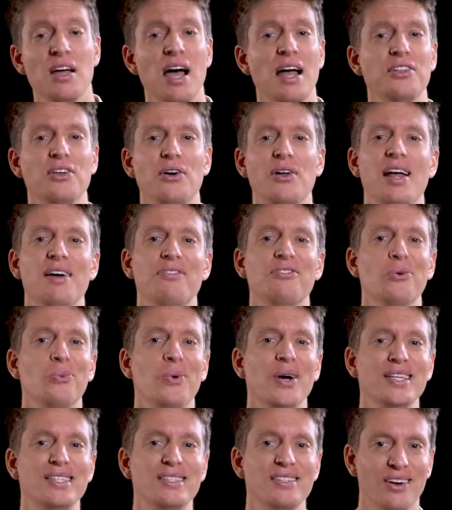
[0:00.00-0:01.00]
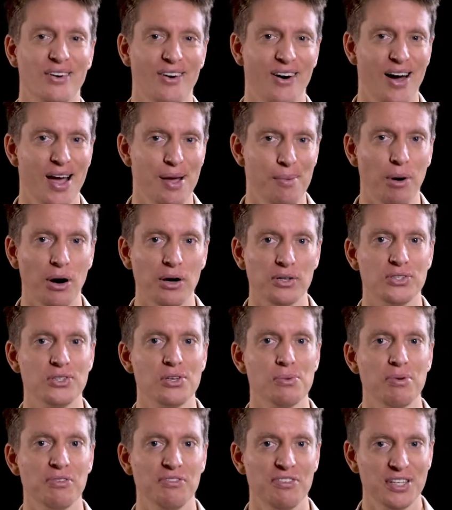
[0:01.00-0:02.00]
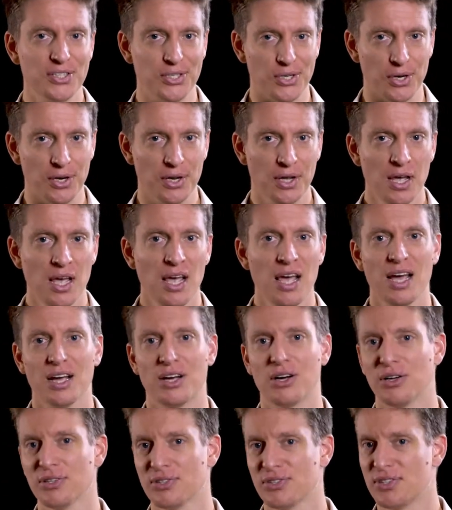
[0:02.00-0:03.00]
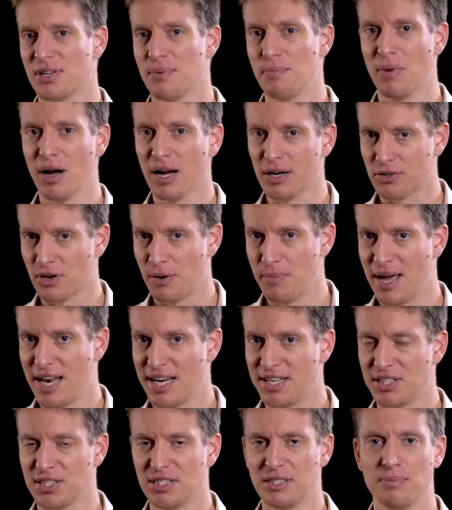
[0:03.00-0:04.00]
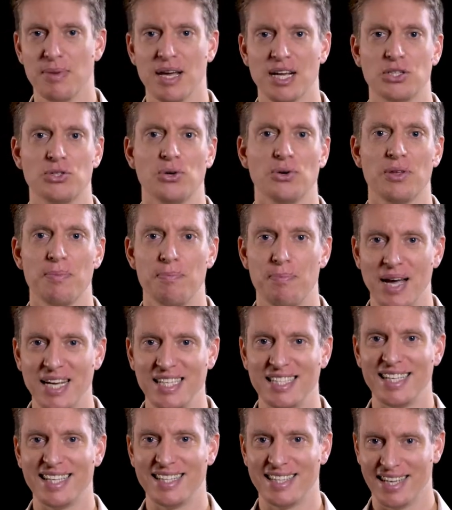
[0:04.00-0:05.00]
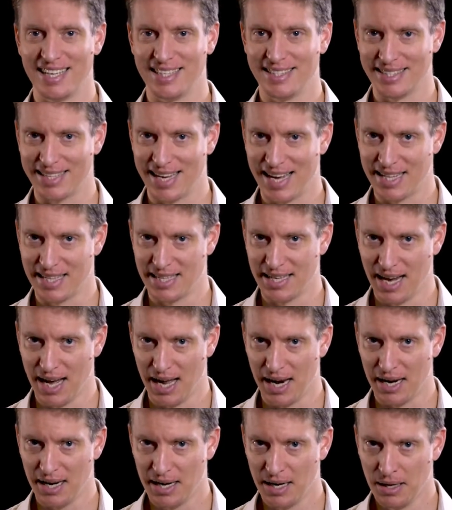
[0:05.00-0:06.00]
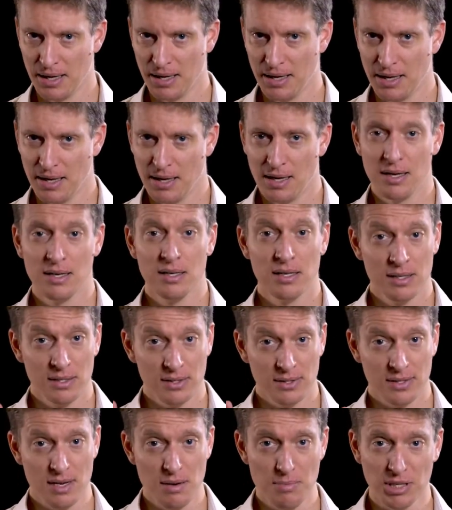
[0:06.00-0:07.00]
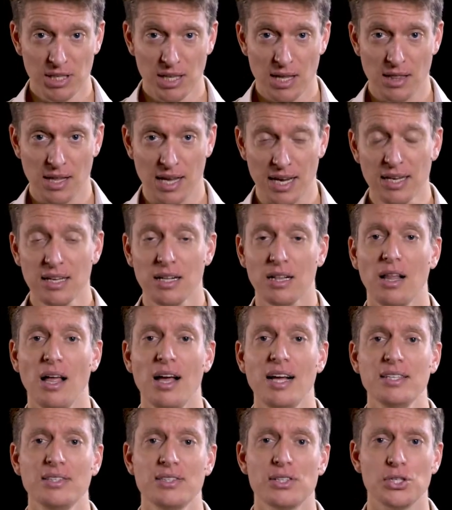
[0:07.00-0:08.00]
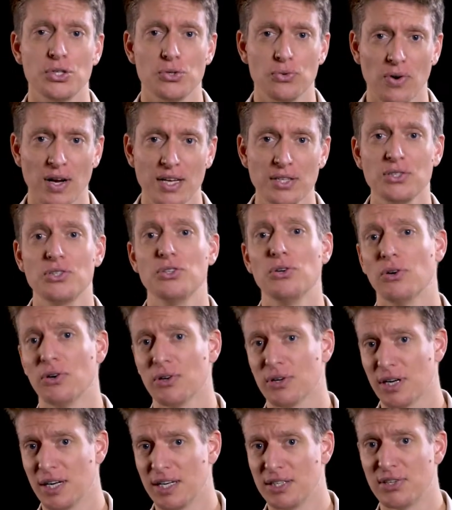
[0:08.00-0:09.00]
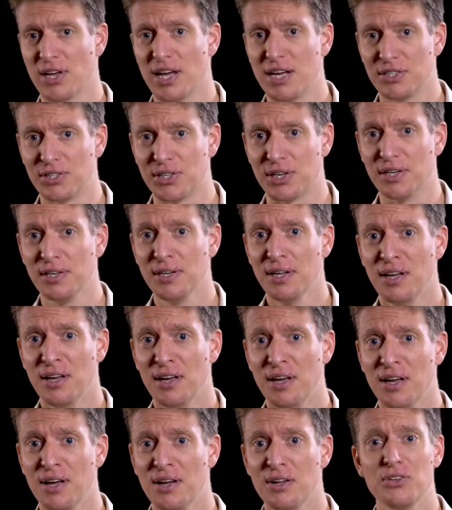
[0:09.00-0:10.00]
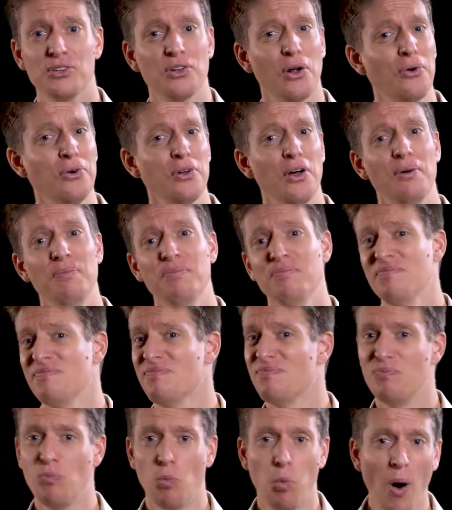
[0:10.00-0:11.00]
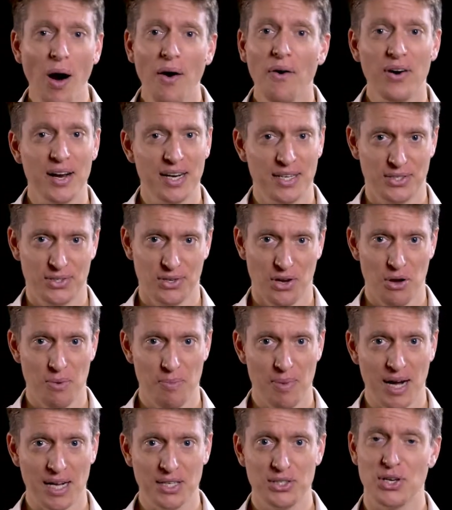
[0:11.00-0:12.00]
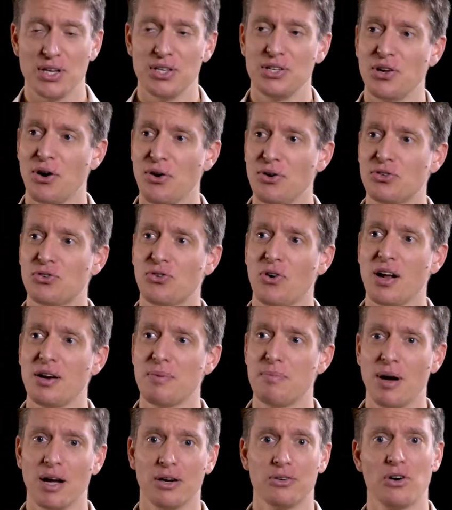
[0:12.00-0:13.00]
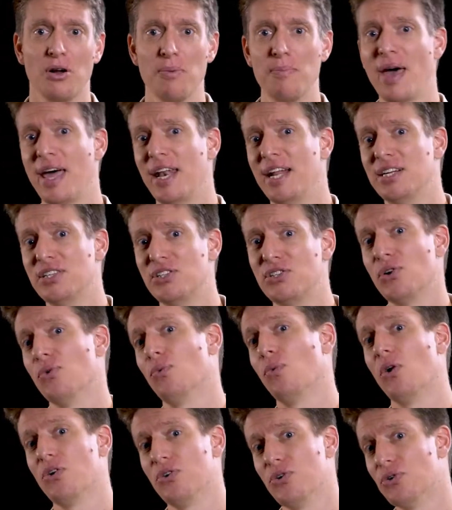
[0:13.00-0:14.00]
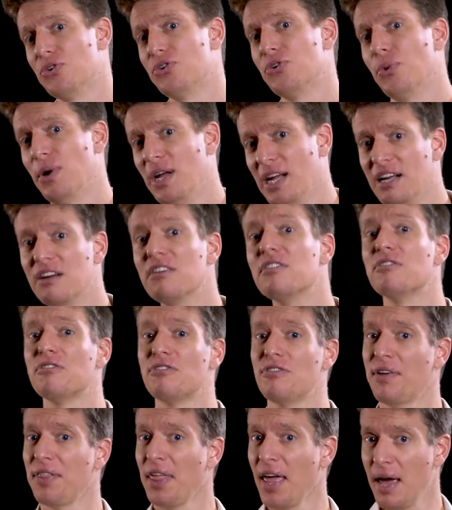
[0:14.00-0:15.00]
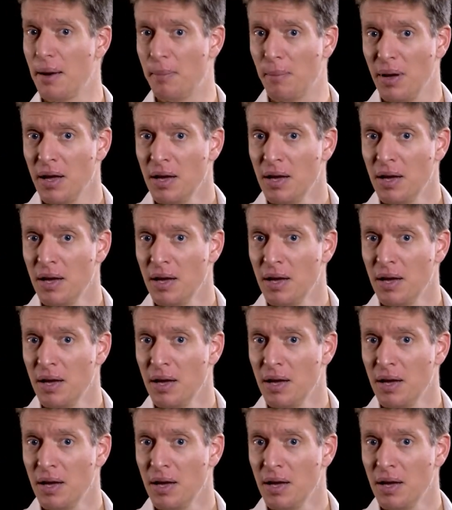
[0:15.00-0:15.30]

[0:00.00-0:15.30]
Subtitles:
don't have to waste time on supervision and constant micromanaging to make sure that basic things get done. Similarly, clients that trust your organization don't worry so much and don't try to micromanage what you're doing for them.